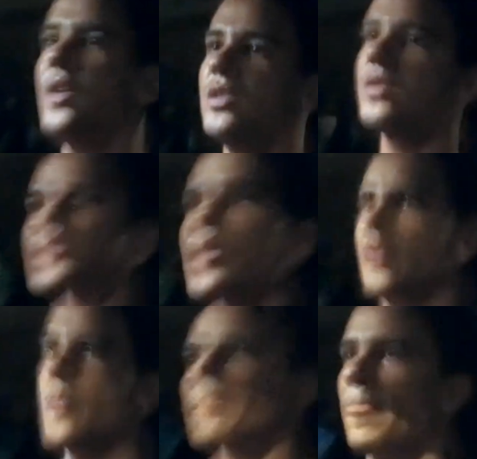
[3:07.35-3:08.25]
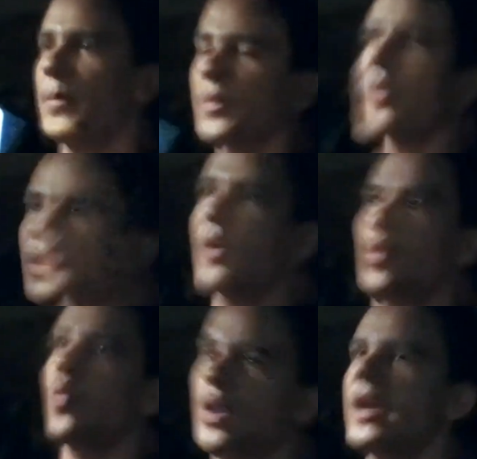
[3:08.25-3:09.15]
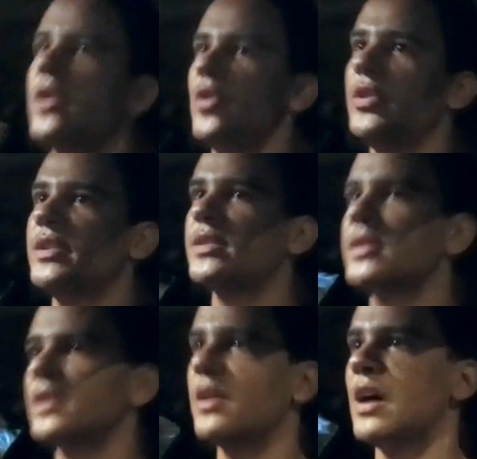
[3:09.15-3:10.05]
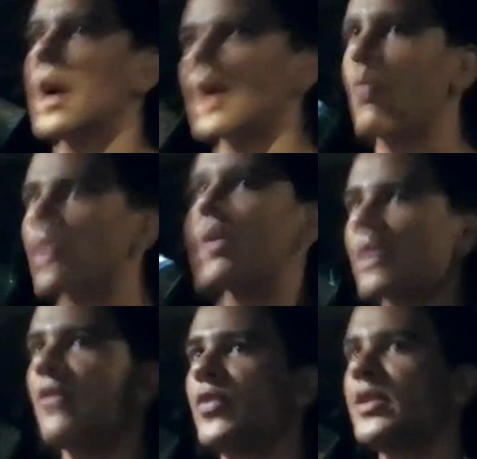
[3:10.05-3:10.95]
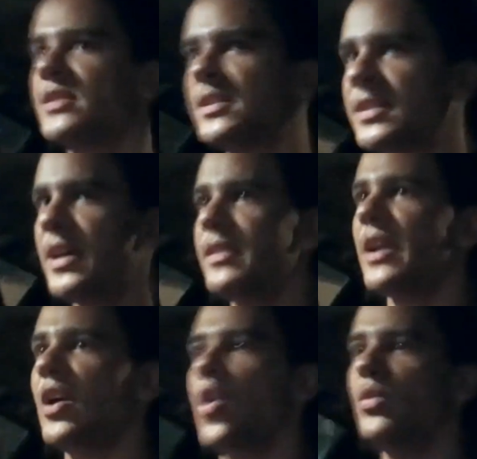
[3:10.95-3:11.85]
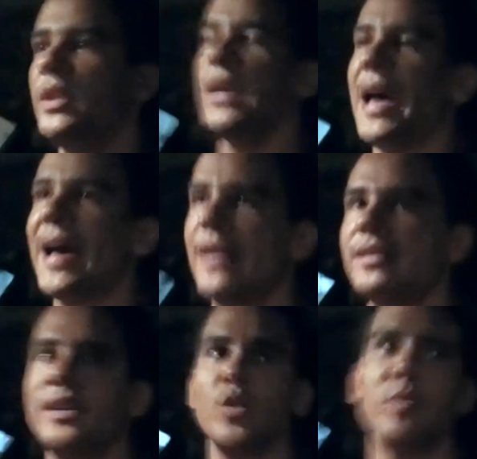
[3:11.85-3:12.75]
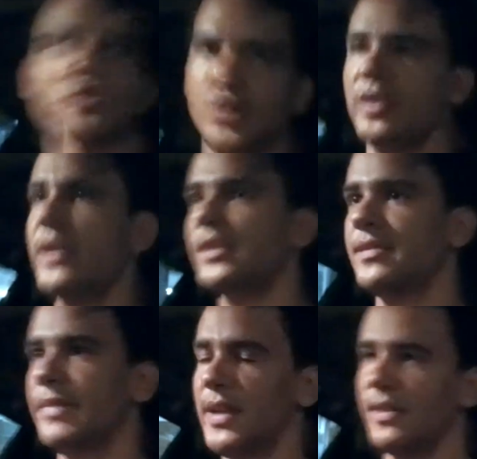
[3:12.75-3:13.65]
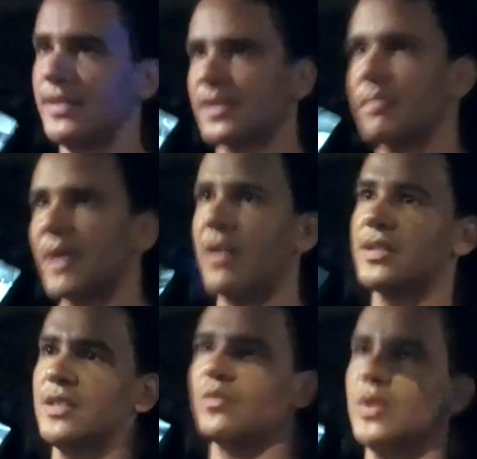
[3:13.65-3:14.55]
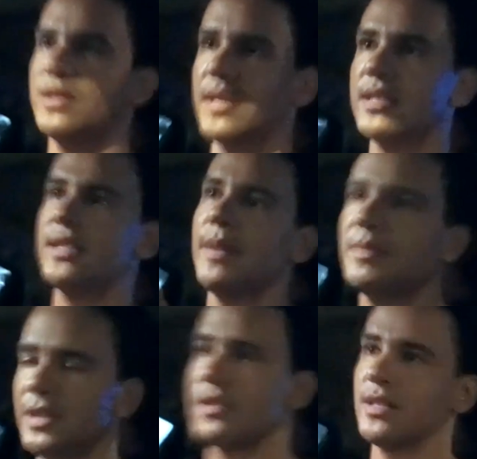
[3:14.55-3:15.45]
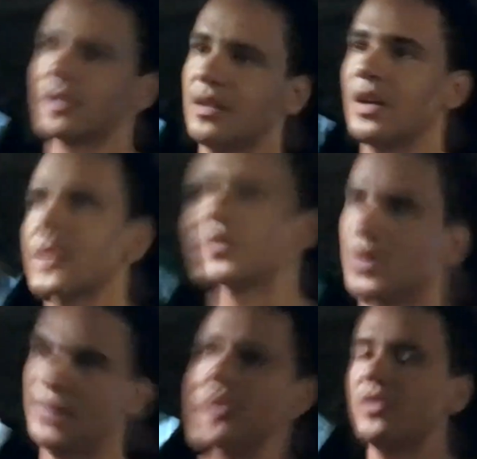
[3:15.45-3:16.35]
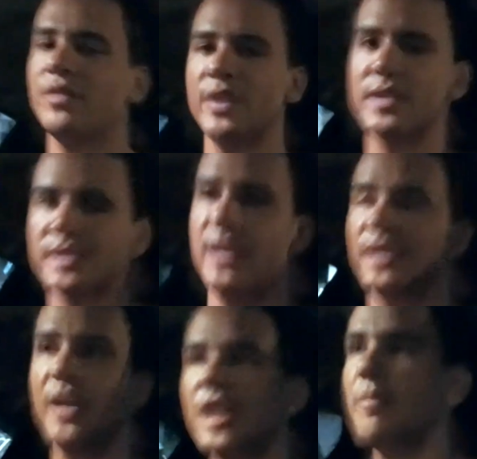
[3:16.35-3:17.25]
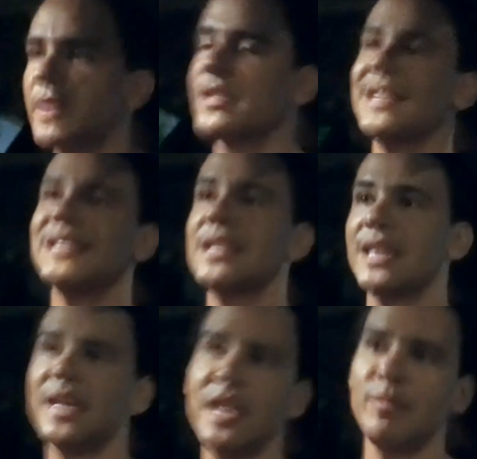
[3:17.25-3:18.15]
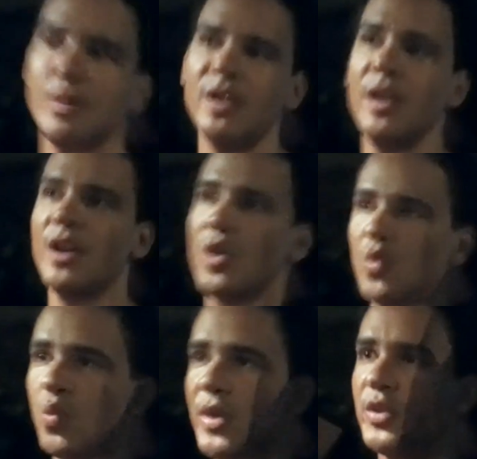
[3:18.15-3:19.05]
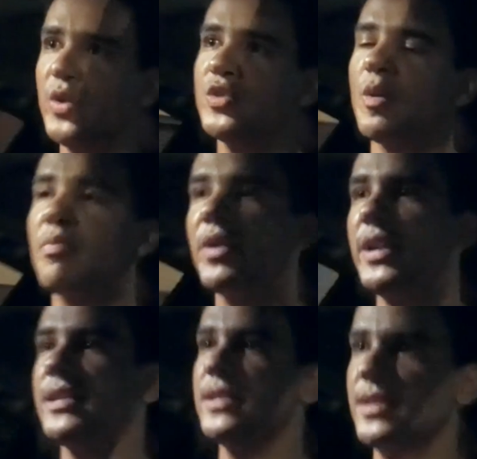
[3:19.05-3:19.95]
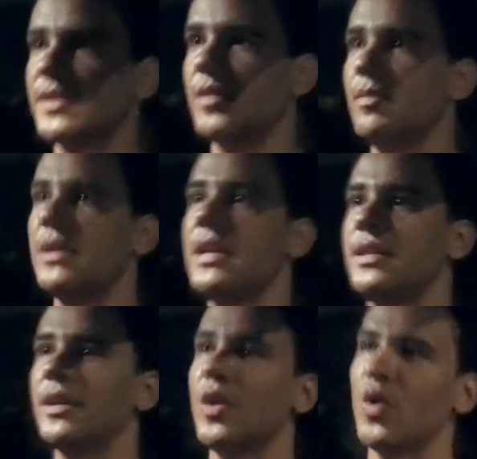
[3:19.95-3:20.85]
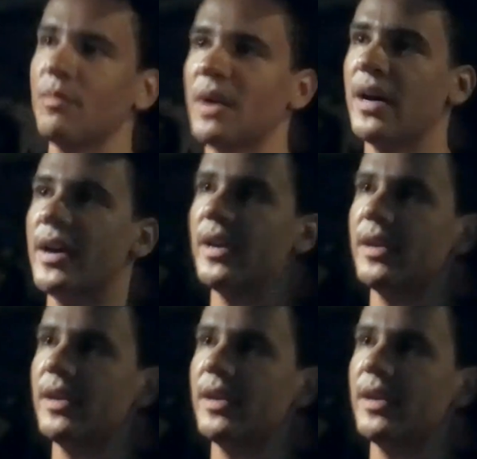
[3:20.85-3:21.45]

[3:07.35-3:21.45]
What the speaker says: So what I noticed, well, I'll first say that I only had the opportunity to make this comparison once I stepped into the classroom in university, because I didn't keep Windows operating system either on my